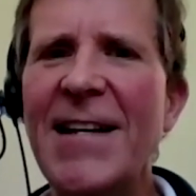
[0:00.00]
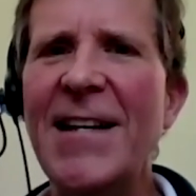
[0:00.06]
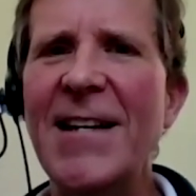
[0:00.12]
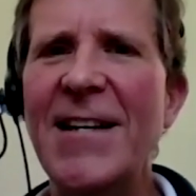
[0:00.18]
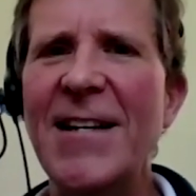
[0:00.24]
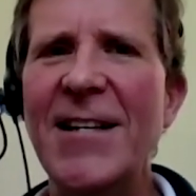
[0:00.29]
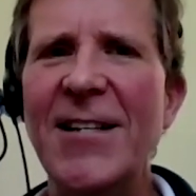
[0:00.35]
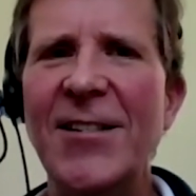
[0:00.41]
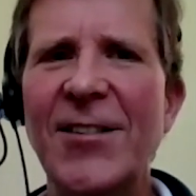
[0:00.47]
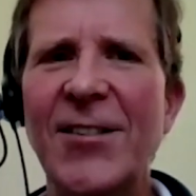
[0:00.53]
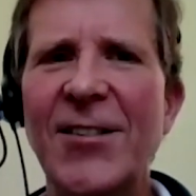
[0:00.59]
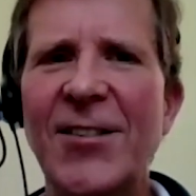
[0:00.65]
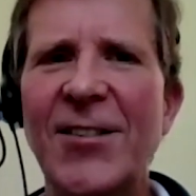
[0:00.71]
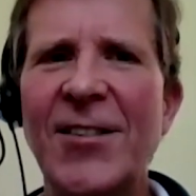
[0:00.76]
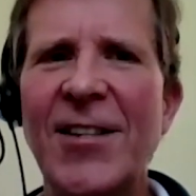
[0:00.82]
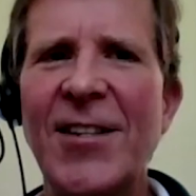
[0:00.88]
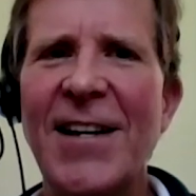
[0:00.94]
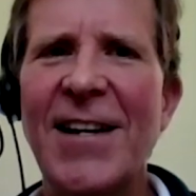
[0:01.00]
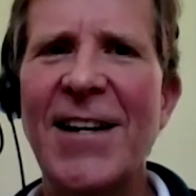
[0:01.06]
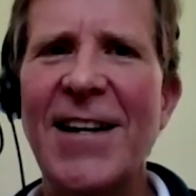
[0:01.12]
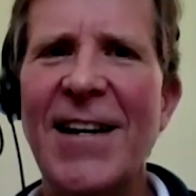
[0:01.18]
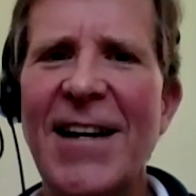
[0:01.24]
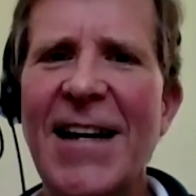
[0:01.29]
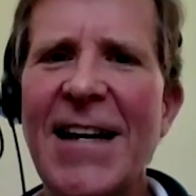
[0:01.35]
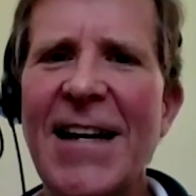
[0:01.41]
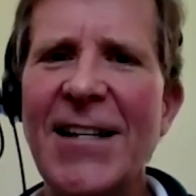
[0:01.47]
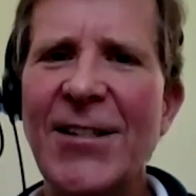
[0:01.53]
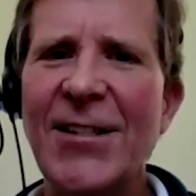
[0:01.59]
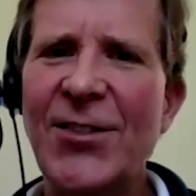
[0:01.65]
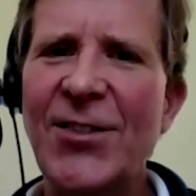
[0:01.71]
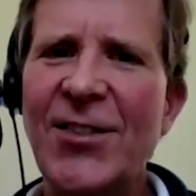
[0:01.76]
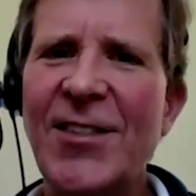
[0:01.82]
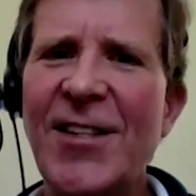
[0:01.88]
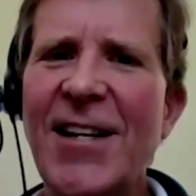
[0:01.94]
And what that is,
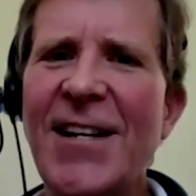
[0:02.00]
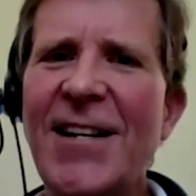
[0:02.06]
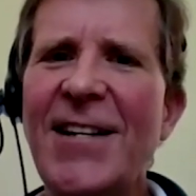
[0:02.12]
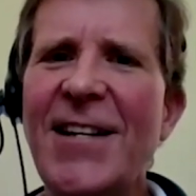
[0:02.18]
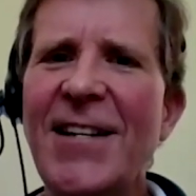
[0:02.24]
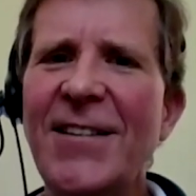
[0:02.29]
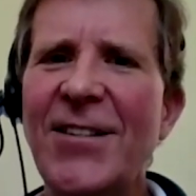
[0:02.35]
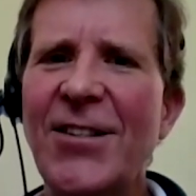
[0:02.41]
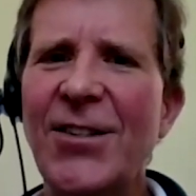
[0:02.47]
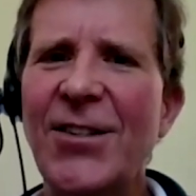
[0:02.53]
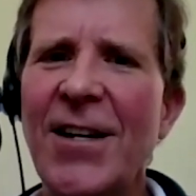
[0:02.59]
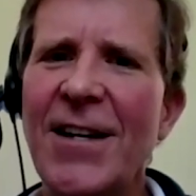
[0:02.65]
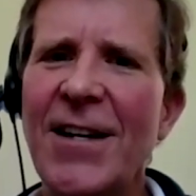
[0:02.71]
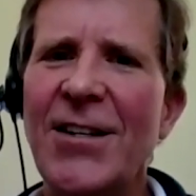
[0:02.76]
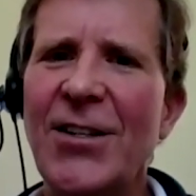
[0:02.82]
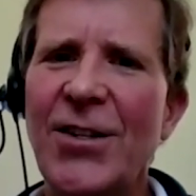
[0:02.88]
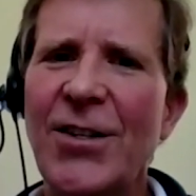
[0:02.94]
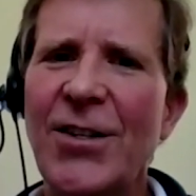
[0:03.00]
it's sending the